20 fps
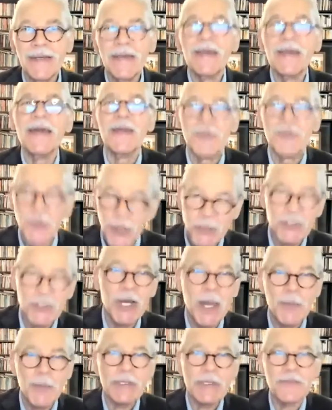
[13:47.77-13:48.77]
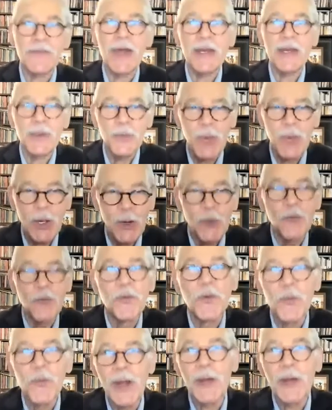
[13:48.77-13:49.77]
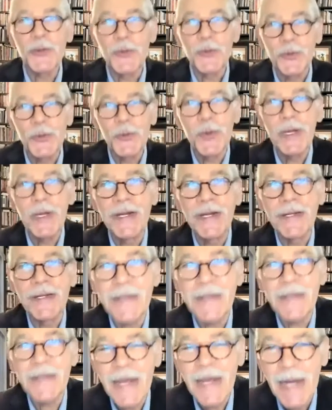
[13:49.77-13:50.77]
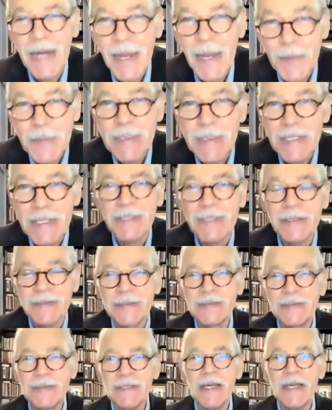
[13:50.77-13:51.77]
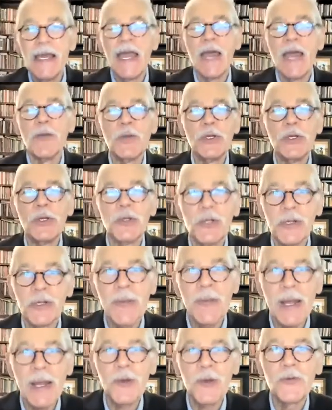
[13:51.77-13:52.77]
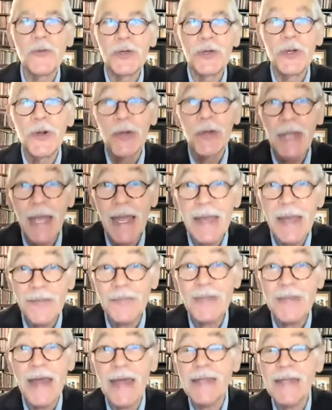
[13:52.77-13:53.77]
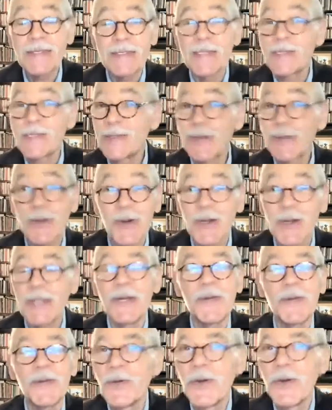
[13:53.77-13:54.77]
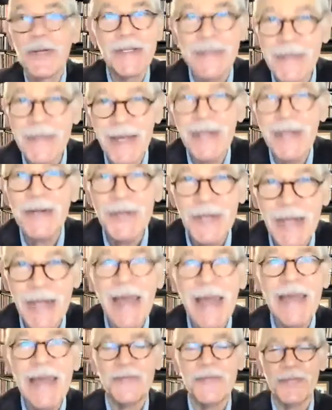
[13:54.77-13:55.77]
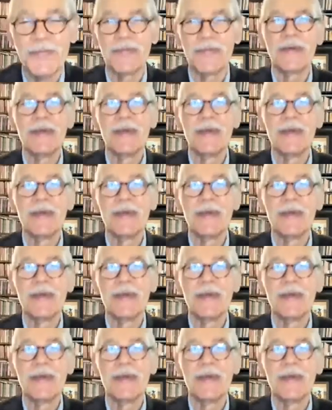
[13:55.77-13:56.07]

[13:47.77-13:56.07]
And your job is to find a way over, around, through, and under that obstacle. And when you look back over your life, that is the story of your entire life.